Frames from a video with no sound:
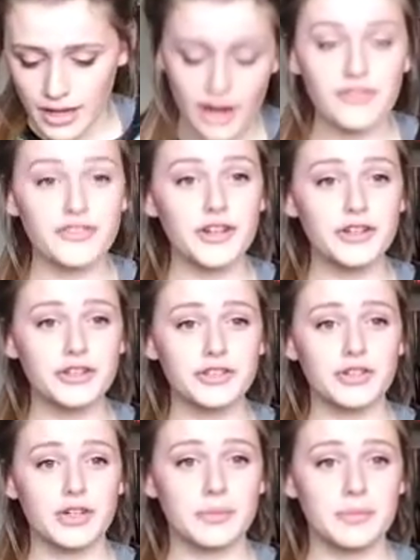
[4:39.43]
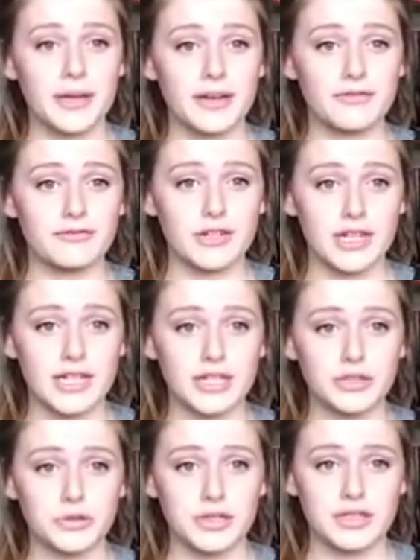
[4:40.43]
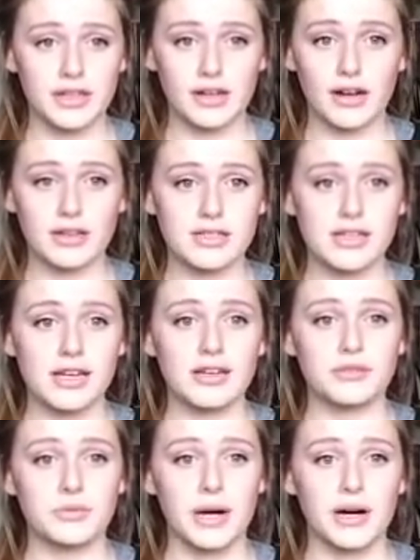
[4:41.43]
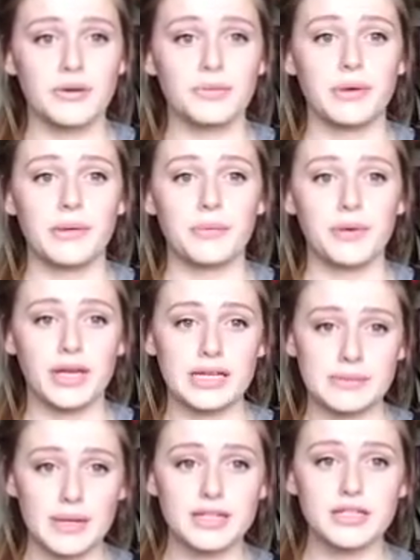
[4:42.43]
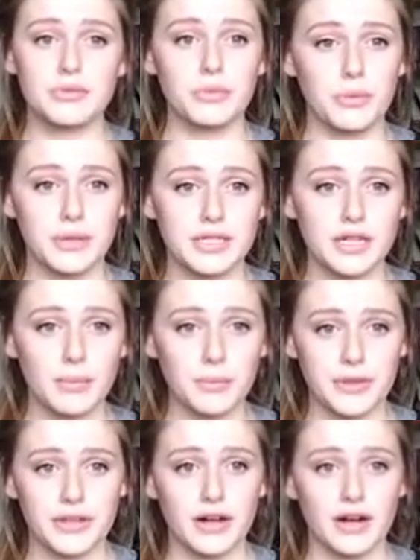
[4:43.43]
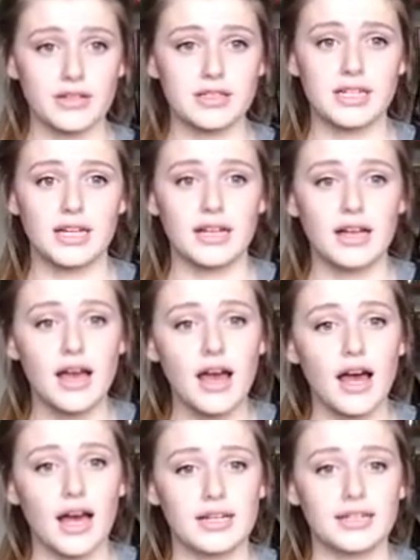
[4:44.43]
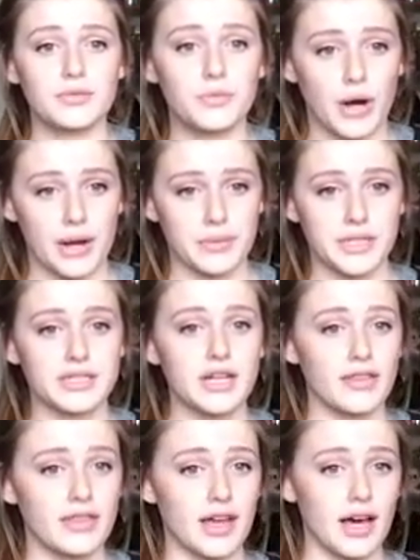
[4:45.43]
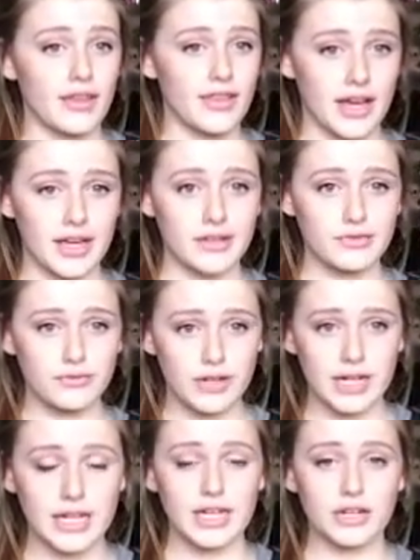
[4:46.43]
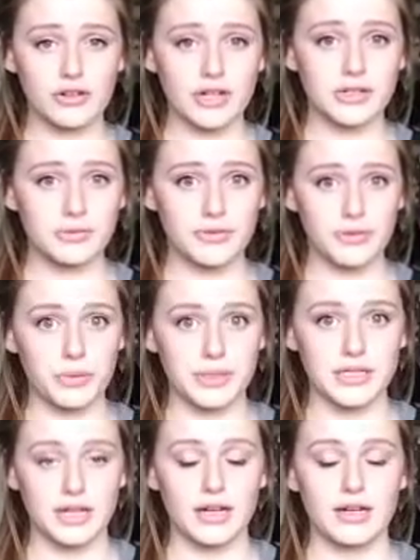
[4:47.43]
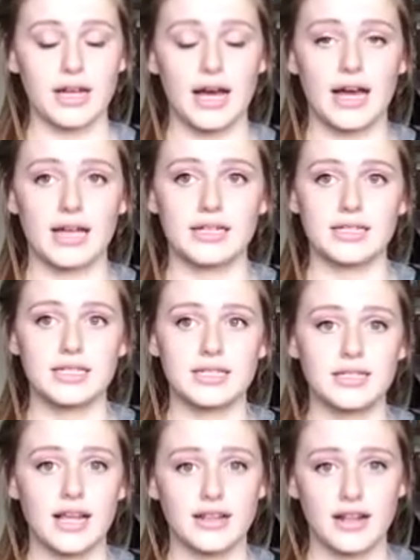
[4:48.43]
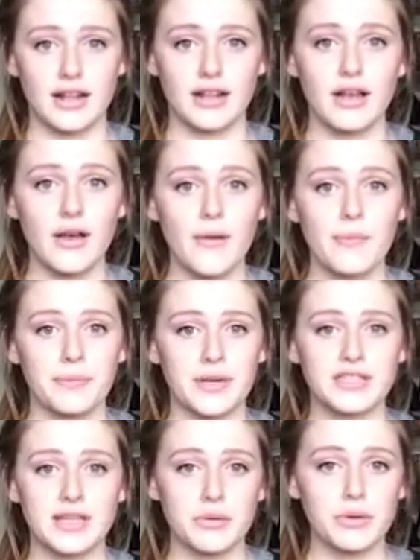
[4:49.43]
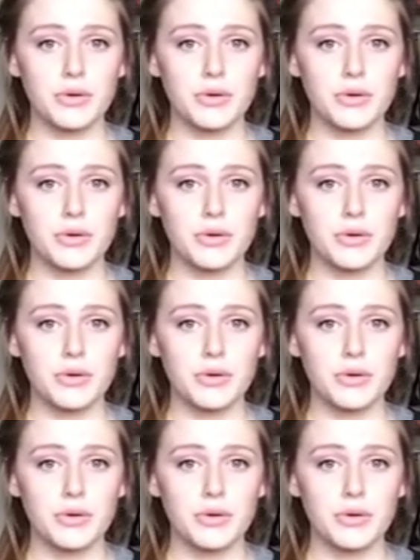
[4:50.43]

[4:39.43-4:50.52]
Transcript: Our focus group really enjoyed the casting as well. When we explained to them what we'd done with the casting and why we'd done that, they really agreed with what we'd done and said that because